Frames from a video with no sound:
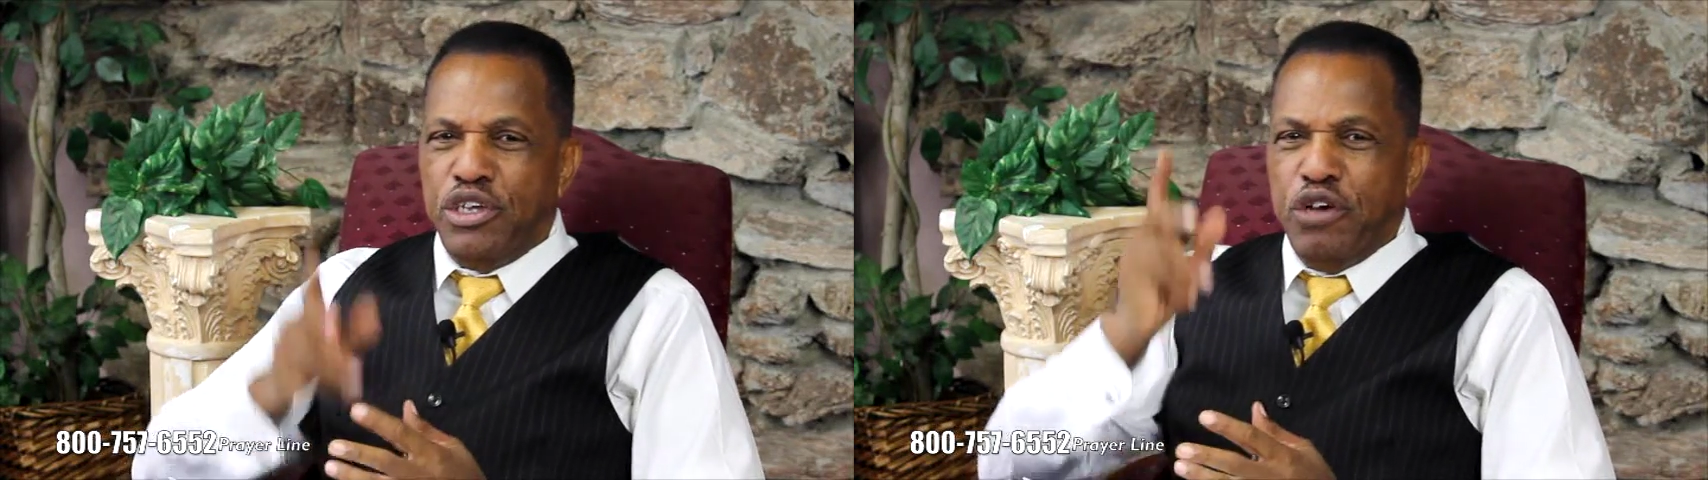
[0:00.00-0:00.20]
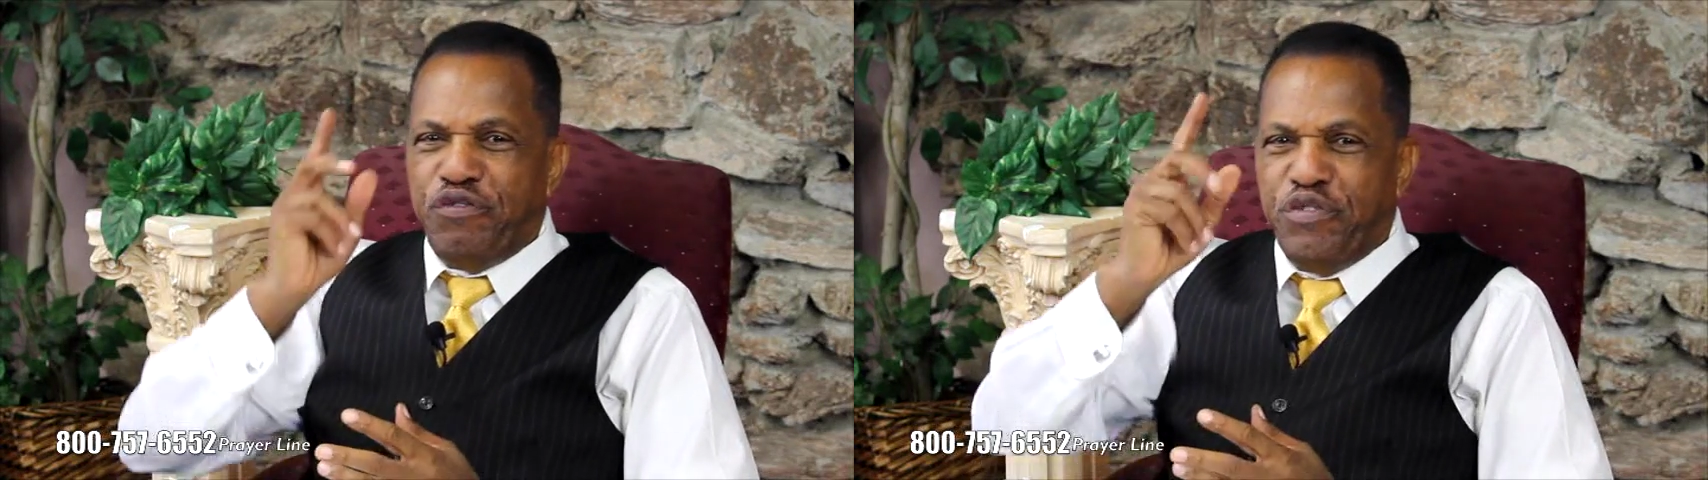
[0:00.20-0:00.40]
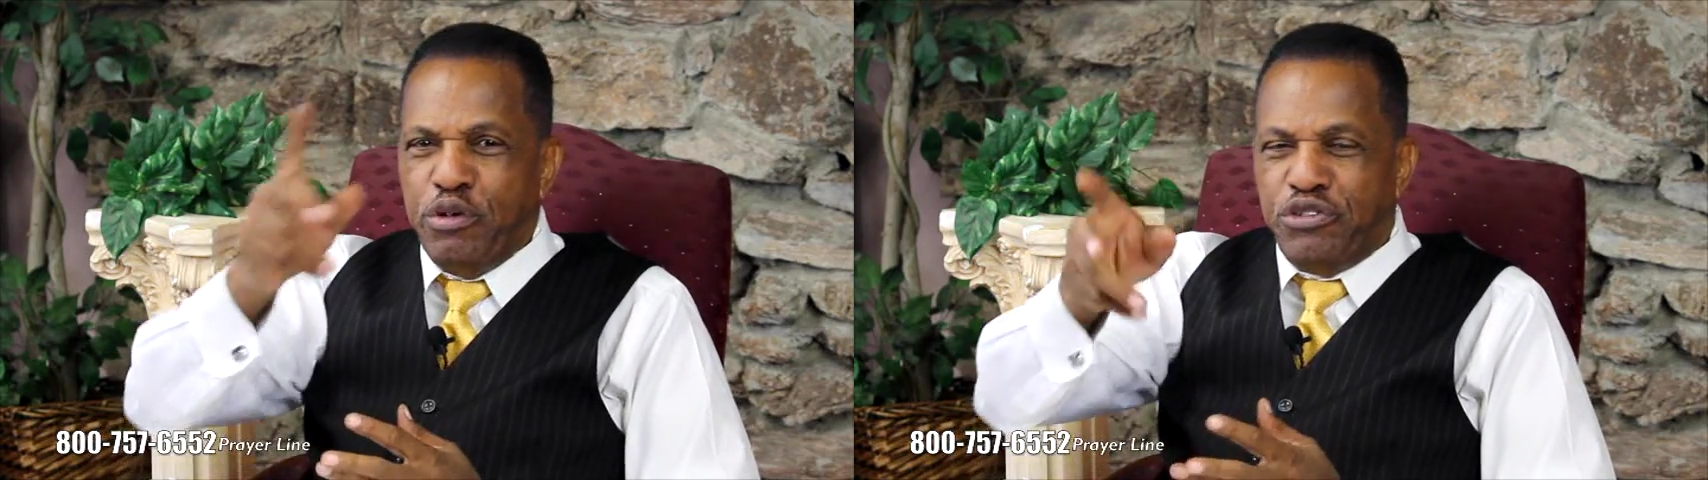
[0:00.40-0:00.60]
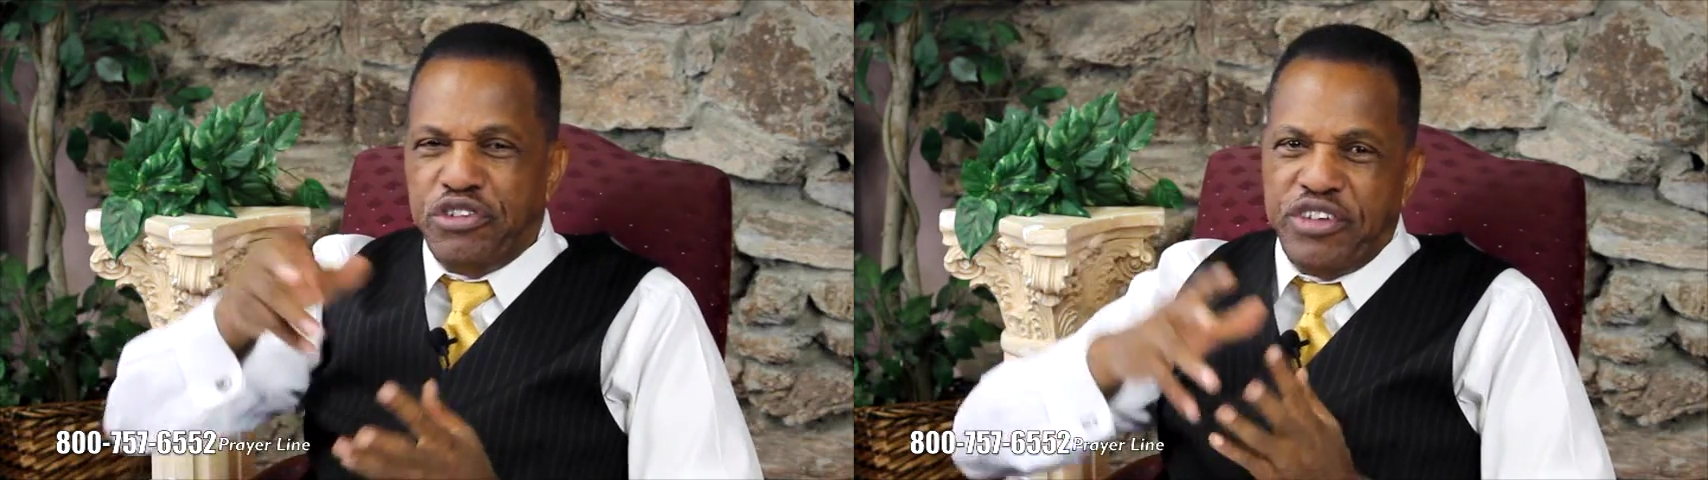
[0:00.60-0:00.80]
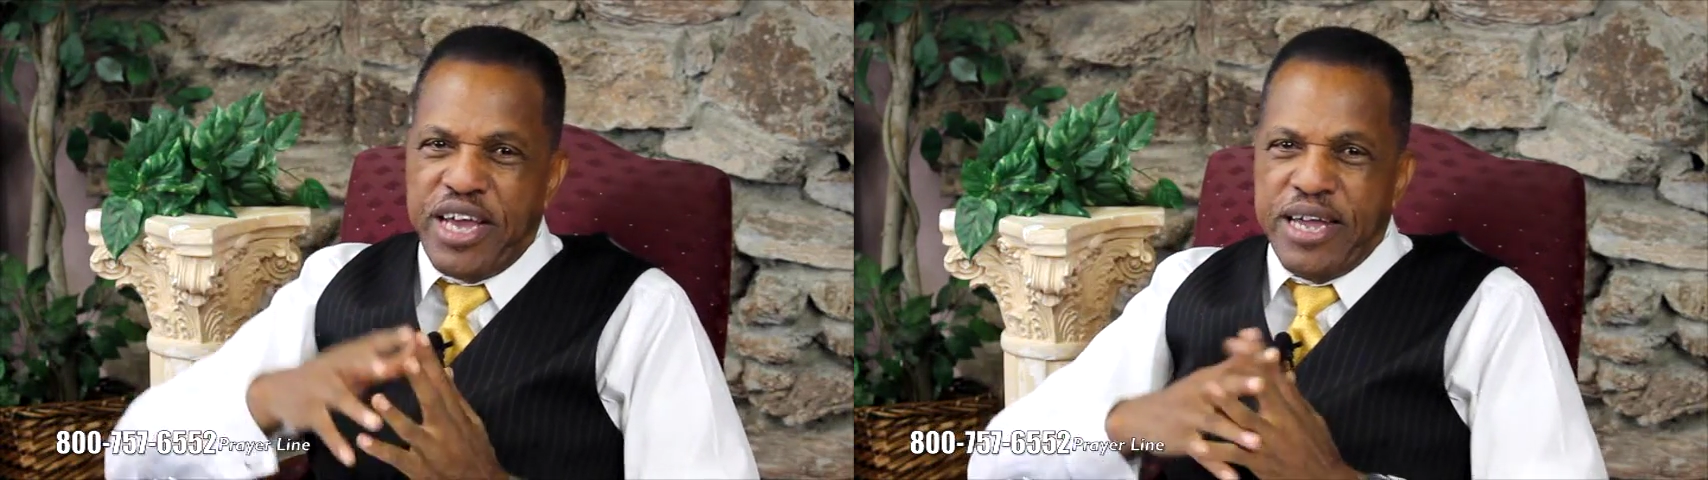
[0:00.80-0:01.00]
Your
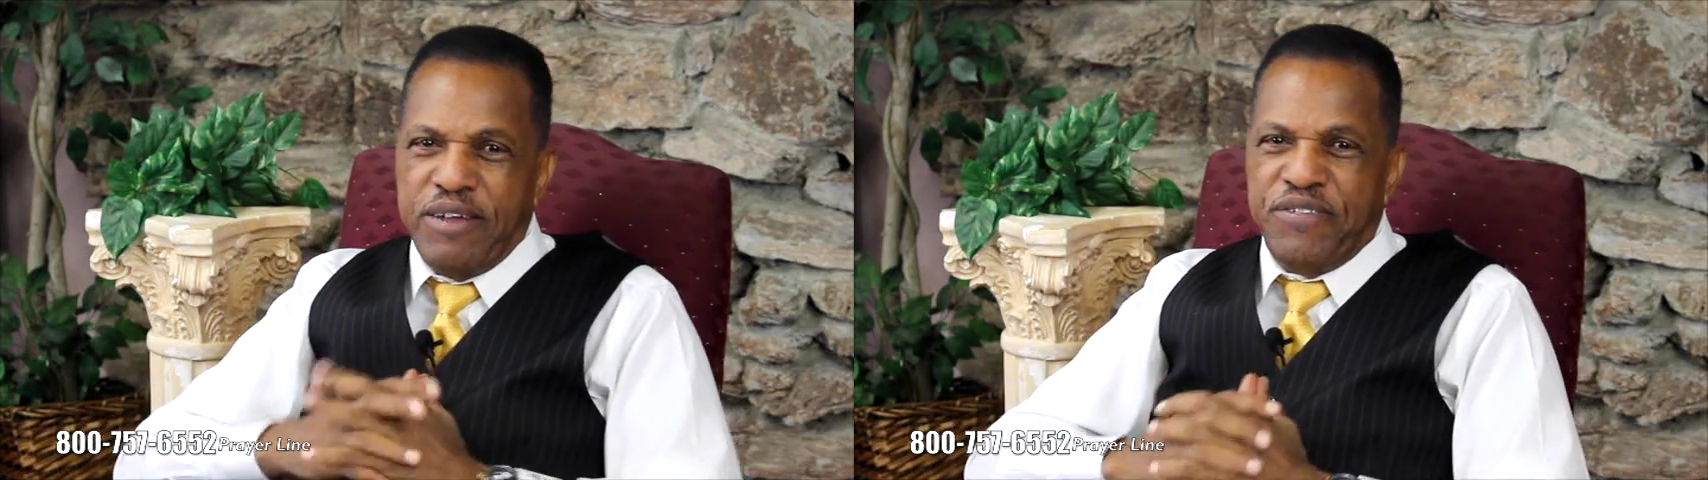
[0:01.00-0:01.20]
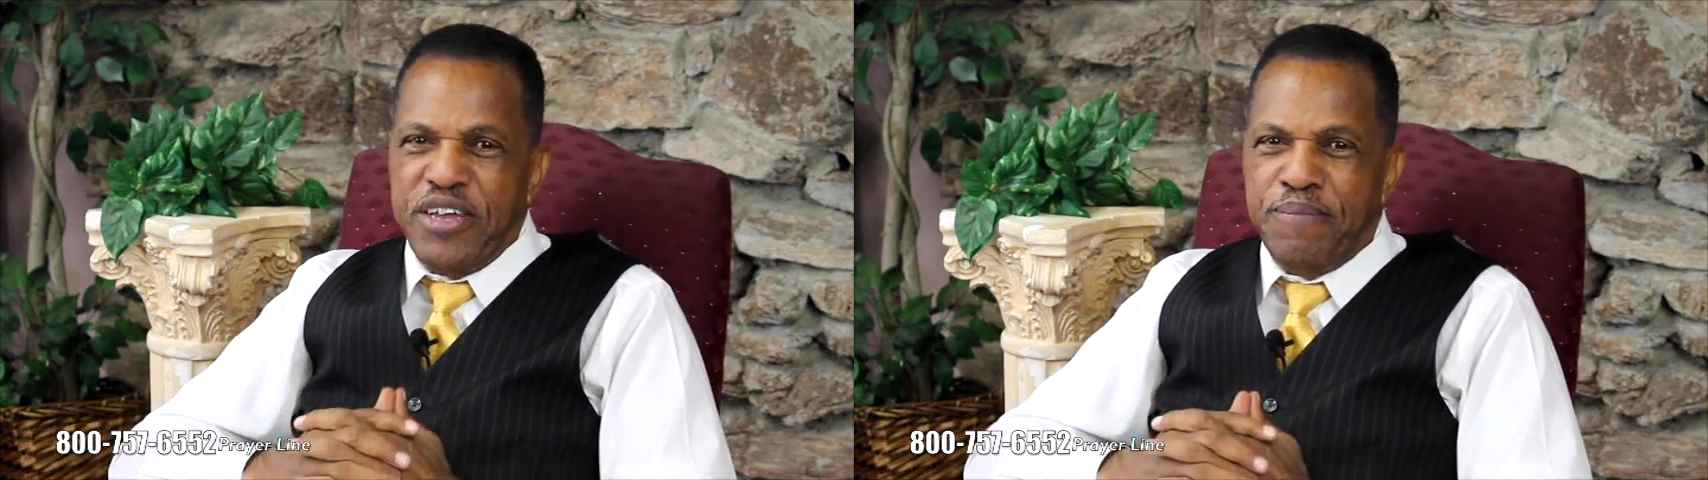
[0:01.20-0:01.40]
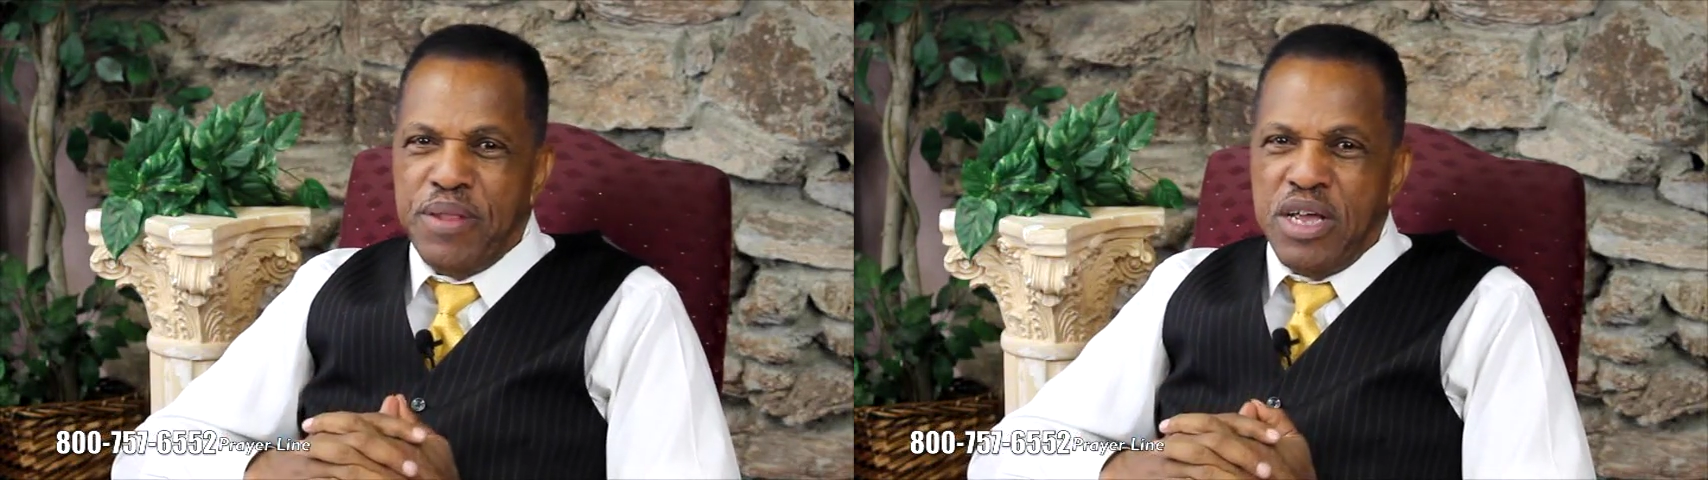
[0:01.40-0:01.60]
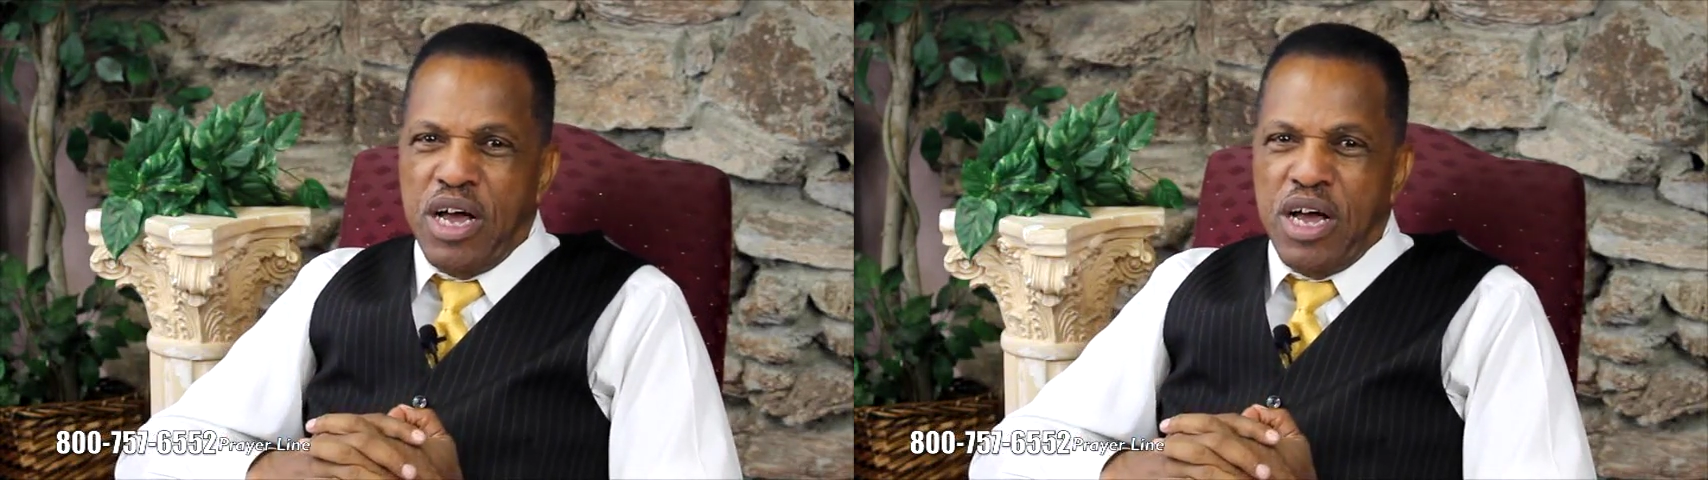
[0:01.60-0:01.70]
future is ahead of you.